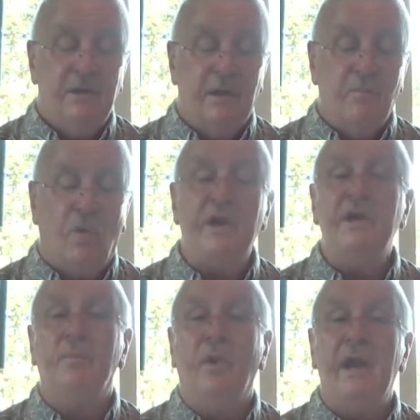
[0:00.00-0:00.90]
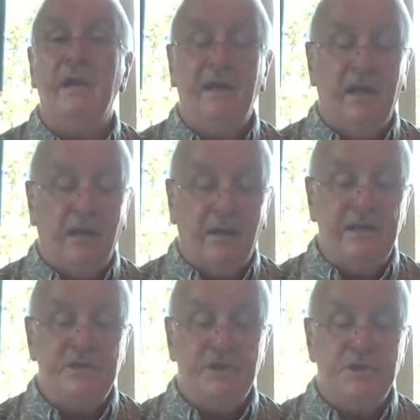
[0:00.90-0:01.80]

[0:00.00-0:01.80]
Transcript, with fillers: Good morning to Brandon and Alicia